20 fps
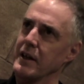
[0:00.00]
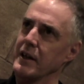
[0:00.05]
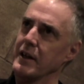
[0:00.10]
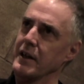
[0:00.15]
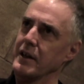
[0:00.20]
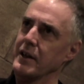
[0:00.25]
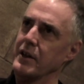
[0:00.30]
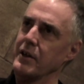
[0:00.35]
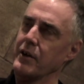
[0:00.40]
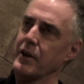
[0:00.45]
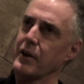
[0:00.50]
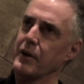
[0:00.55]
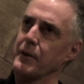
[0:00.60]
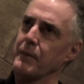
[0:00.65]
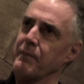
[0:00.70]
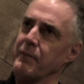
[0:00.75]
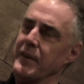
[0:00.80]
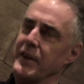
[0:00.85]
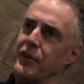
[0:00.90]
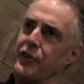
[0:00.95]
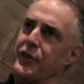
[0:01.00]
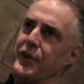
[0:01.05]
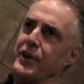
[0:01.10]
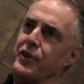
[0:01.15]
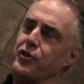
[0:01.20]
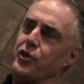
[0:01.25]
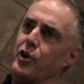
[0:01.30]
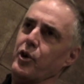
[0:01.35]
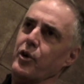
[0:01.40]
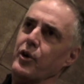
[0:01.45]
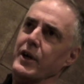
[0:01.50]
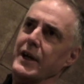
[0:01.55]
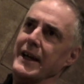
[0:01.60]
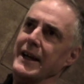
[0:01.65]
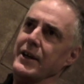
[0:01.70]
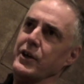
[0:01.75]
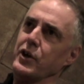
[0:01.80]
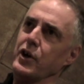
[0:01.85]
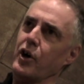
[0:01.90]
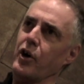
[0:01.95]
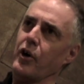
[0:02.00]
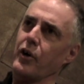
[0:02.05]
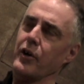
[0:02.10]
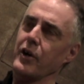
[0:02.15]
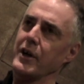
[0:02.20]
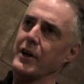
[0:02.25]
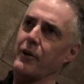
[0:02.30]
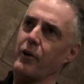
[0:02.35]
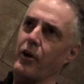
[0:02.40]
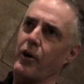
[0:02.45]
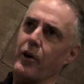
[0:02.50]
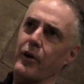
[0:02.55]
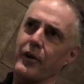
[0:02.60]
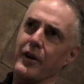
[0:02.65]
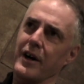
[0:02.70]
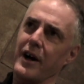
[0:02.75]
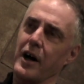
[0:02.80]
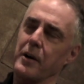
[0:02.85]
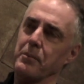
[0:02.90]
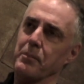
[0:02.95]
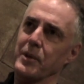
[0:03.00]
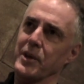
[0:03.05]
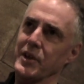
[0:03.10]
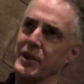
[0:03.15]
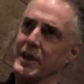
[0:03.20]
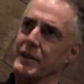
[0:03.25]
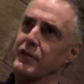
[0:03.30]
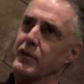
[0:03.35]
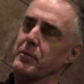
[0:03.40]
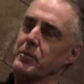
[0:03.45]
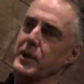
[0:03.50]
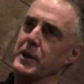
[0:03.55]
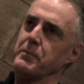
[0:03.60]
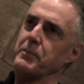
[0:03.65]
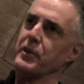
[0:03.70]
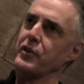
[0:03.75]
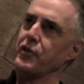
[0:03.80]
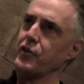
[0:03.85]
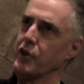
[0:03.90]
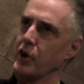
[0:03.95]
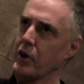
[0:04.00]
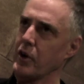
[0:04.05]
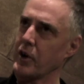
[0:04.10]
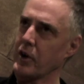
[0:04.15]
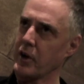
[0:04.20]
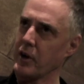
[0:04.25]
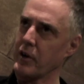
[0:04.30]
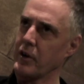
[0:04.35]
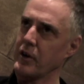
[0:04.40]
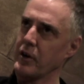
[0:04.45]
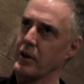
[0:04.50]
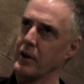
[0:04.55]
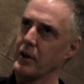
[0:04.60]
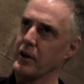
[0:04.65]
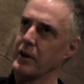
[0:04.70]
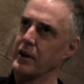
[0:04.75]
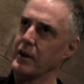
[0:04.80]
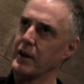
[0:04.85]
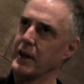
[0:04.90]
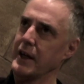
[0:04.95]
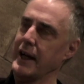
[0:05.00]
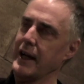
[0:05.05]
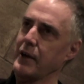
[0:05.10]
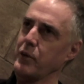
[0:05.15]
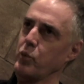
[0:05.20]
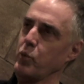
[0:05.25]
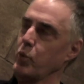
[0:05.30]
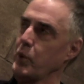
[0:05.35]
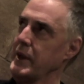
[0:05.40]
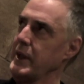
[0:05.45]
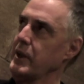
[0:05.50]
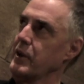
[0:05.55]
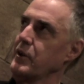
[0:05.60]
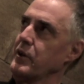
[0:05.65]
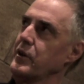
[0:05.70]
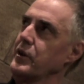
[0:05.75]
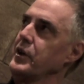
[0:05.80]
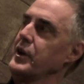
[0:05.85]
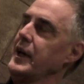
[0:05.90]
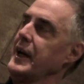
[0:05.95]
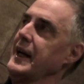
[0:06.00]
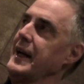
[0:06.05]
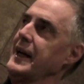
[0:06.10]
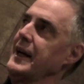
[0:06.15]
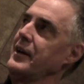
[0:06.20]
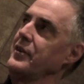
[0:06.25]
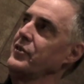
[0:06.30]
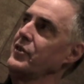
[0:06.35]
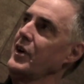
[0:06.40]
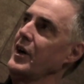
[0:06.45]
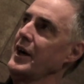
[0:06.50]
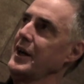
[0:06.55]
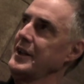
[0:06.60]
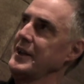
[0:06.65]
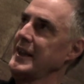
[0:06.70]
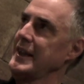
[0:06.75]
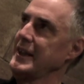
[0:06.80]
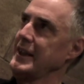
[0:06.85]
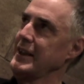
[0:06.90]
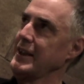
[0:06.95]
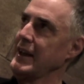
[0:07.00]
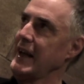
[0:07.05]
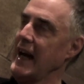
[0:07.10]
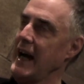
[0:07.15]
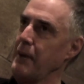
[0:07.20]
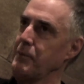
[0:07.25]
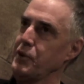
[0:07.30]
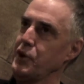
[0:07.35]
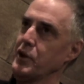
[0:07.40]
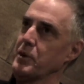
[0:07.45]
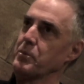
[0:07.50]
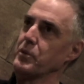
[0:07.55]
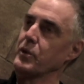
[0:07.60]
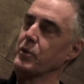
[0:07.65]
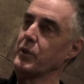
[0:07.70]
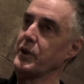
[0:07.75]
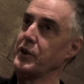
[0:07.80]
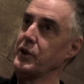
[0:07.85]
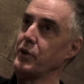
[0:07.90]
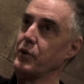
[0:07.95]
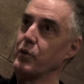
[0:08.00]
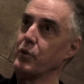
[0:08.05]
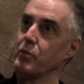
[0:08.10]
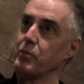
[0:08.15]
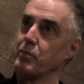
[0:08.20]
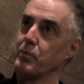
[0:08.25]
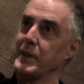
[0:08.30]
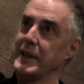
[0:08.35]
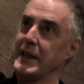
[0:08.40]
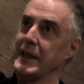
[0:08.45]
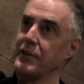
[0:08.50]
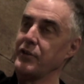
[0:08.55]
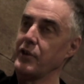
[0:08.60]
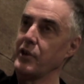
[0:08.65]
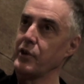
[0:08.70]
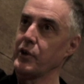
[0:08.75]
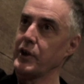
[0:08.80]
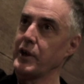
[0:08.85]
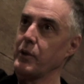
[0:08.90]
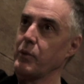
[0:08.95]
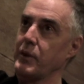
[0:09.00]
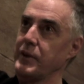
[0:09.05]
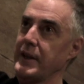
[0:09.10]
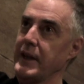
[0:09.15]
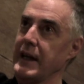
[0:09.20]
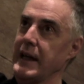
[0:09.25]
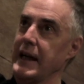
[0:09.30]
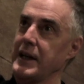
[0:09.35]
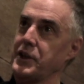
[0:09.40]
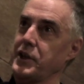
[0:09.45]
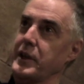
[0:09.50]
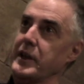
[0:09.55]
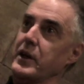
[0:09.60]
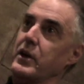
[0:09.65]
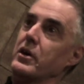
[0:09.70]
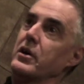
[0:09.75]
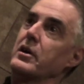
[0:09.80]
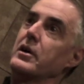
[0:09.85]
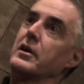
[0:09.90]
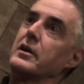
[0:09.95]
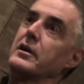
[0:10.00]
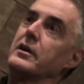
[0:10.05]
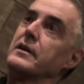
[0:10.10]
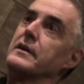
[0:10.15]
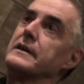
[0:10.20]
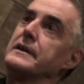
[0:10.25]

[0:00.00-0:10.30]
you know, these things are unbelievably bizarre and weird and uncapturable when you begin to look at what they actually are.